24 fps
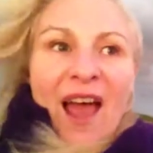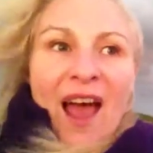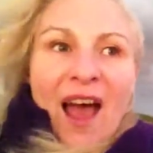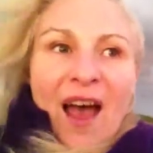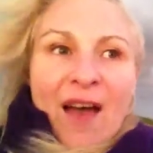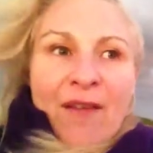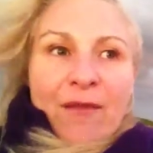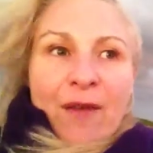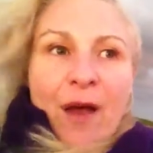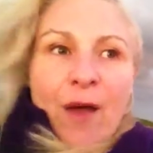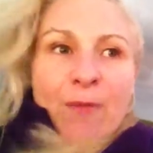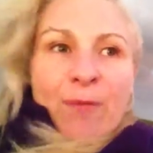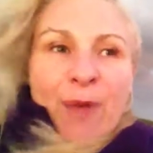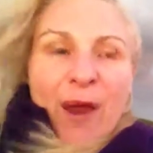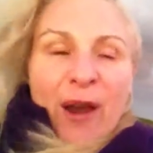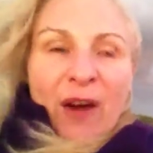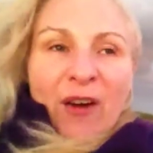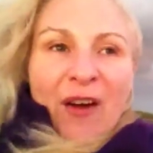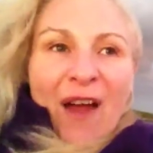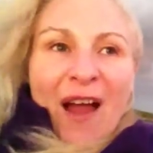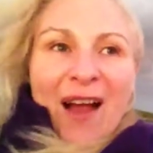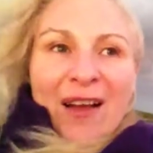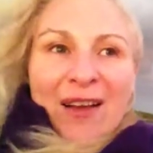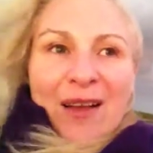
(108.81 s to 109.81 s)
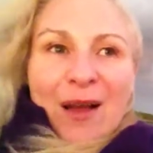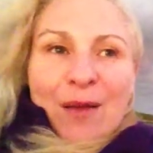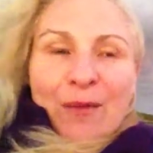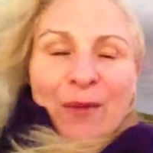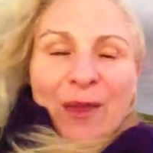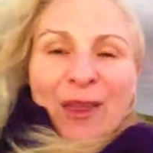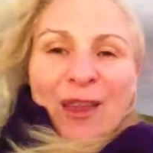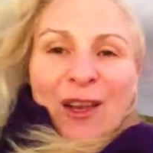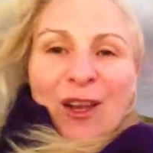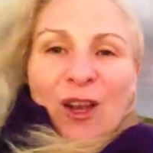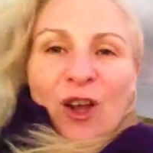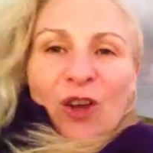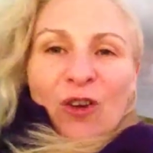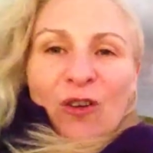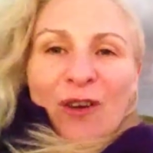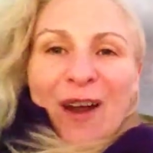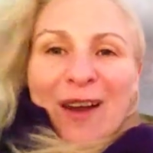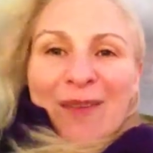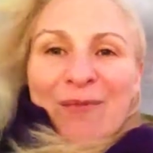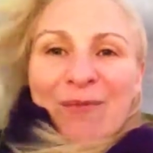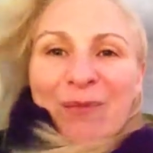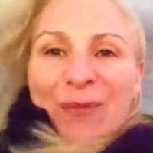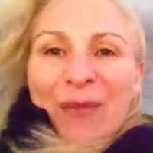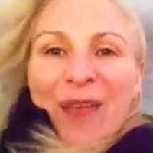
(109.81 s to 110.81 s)
have a better outcome in the long
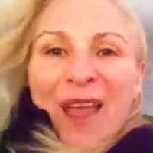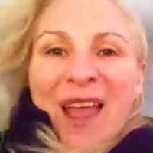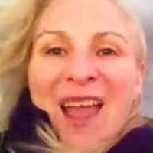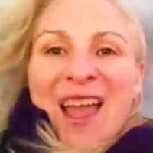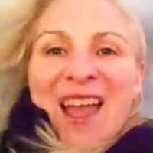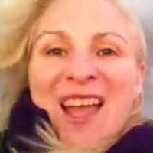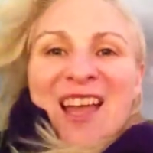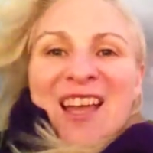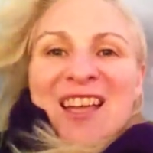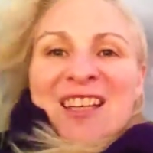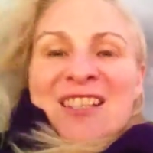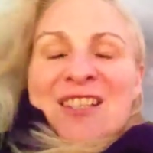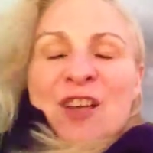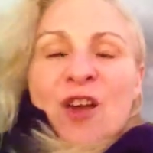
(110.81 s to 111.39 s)
run.